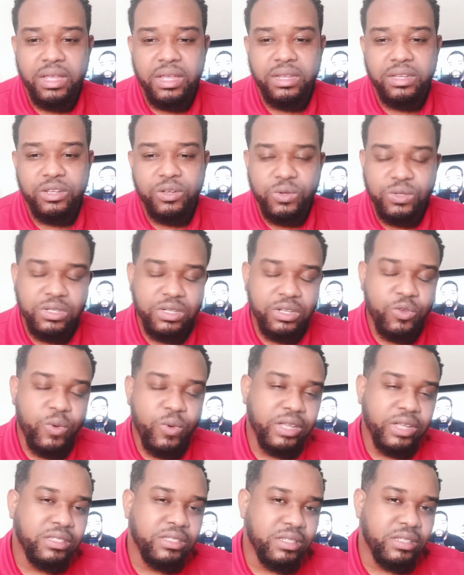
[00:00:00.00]
You should
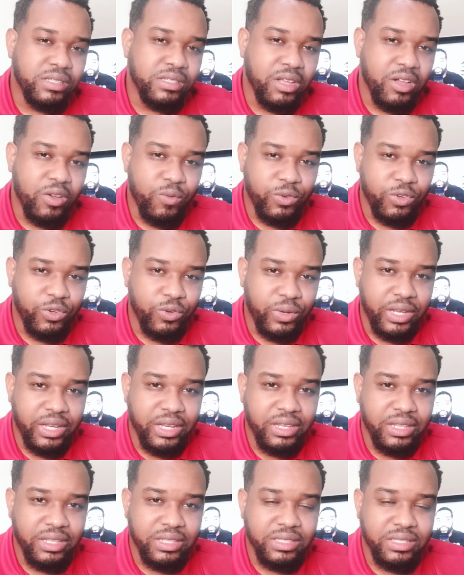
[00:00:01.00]
question yourself when you
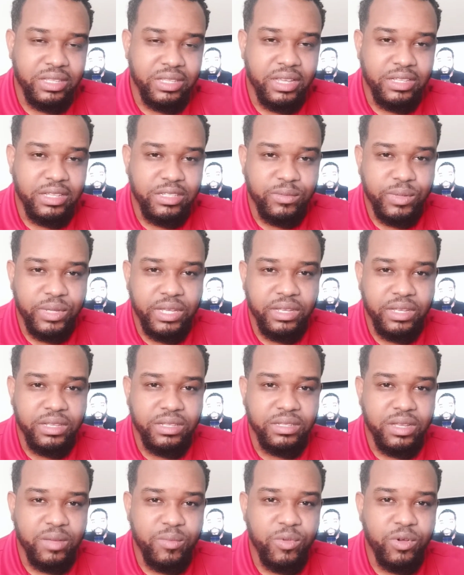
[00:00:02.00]
eat these things because,
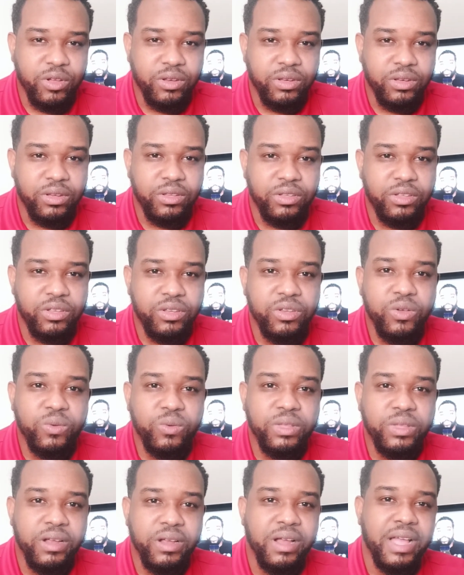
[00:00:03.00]
come on, you know
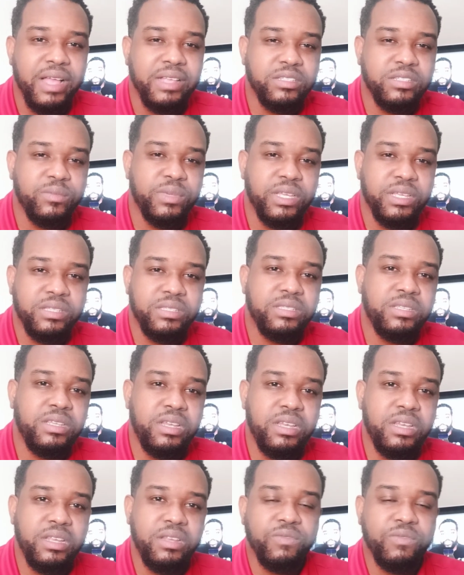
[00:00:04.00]
there has to be a
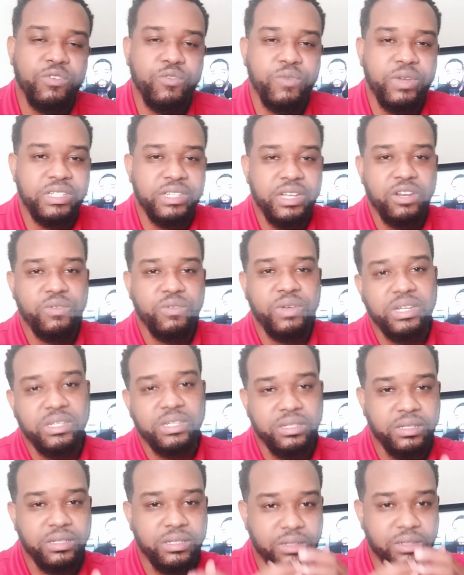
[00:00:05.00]
seed for
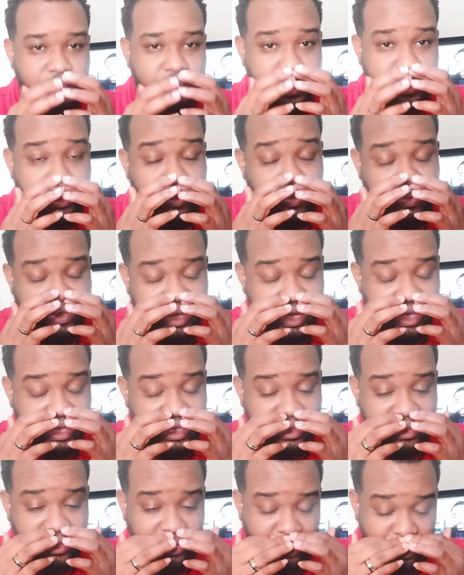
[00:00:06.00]
regeneration,
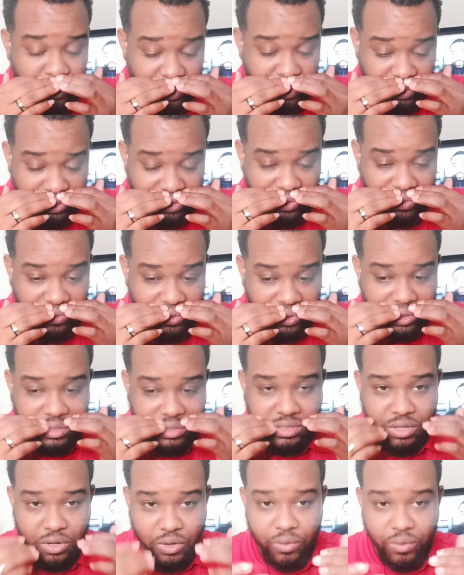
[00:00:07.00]
rejuvenation, and so on and so forth.
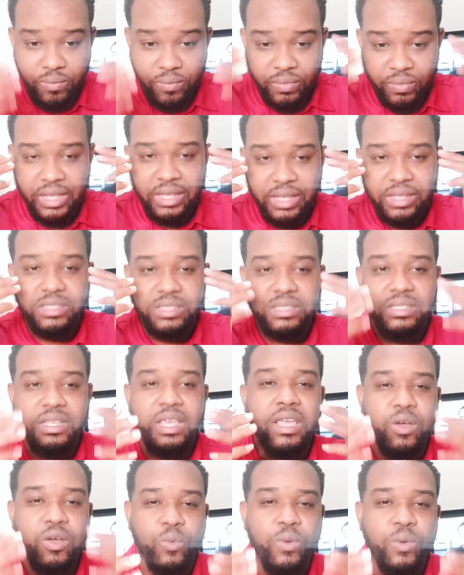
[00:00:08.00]
So
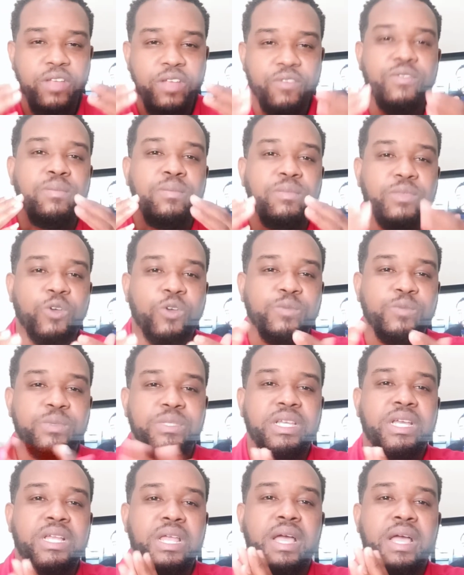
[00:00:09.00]
stay away from those
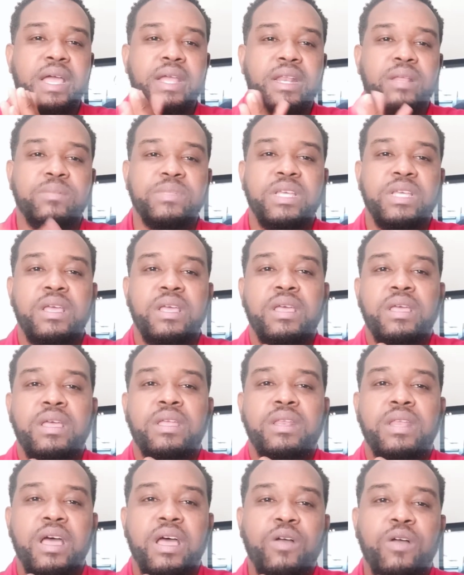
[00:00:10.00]
particular items.
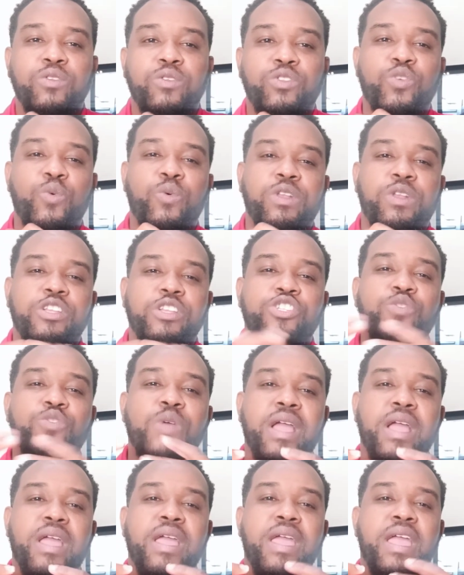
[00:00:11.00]
Now, you want to
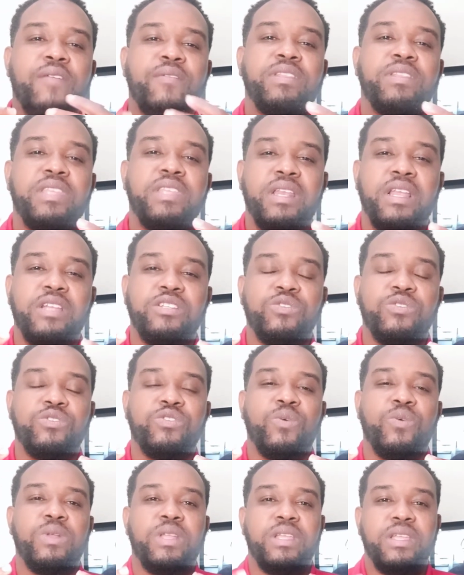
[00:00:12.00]
track everything that you're
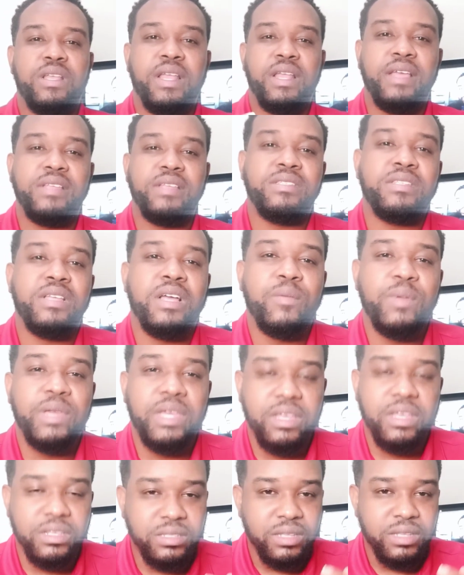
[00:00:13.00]
doing in your lifestyle
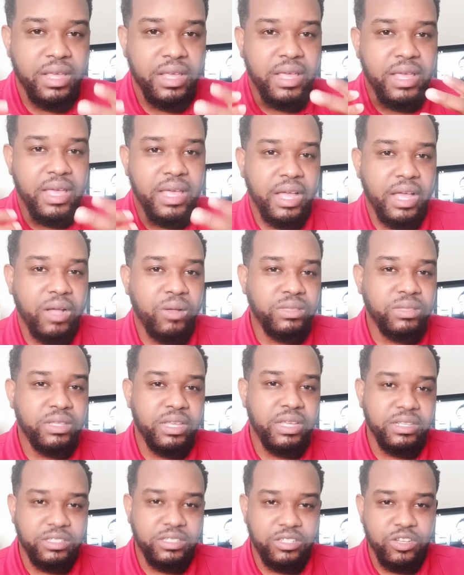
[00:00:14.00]
because health
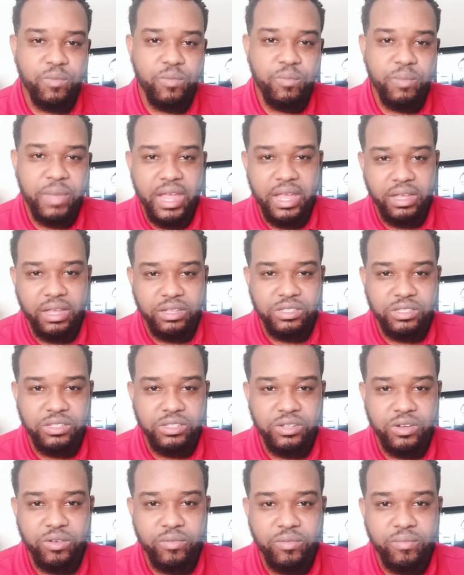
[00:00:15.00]
is your main
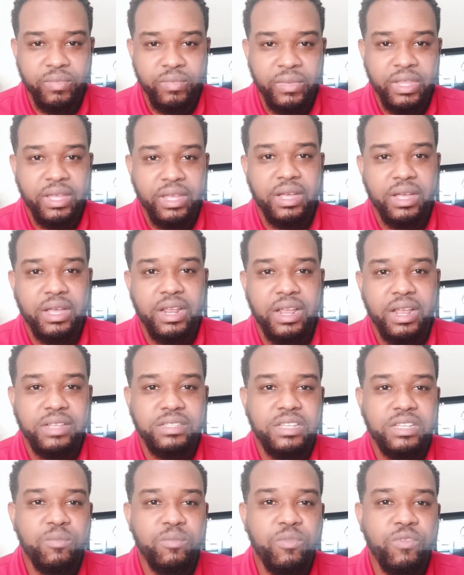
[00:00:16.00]
concern. And as I
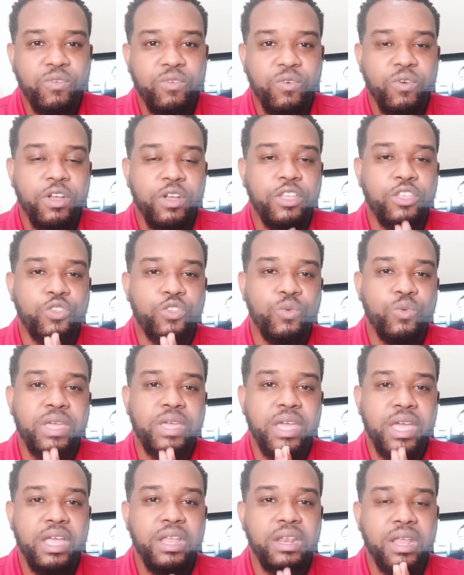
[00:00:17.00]
said before, you
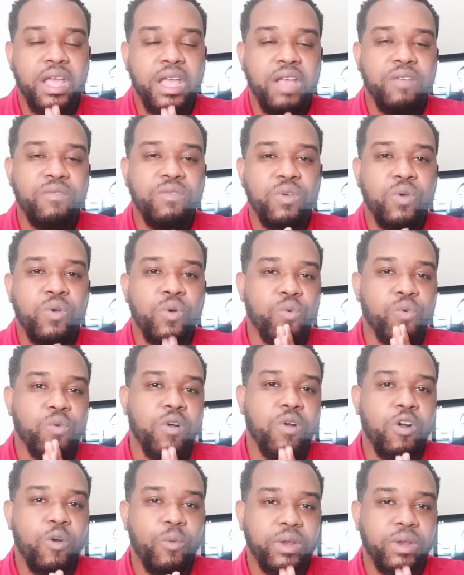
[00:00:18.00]
can't ever go
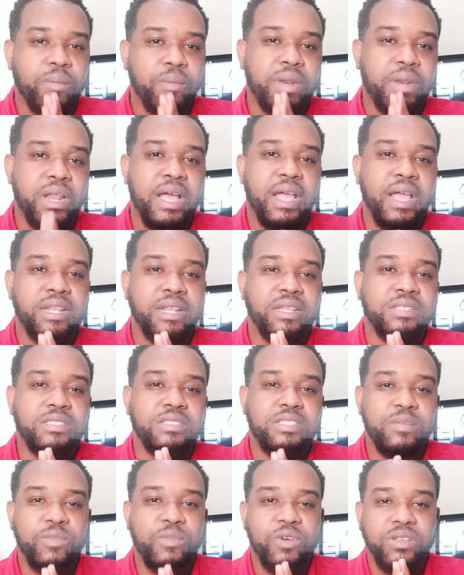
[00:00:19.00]
wrong with applying the
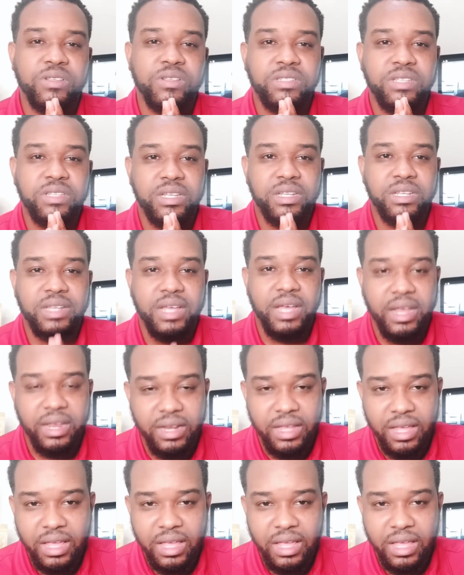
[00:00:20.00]
sea moss to your diet.